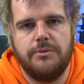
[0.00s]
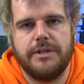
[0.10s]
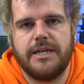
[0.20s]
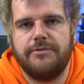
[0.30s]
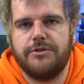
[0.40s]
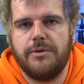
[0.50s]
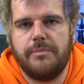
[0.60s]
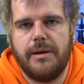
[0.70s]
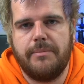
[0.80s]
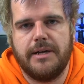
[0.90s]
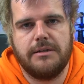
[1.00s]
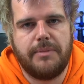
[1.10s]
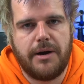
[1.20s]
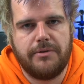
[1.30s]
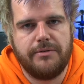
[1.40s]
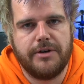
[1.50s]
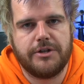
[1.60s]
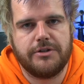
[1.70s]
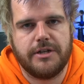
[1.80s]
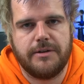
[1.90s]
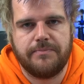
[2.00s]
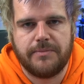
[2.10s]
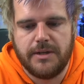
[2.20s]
which gives you a bit better power efficiency.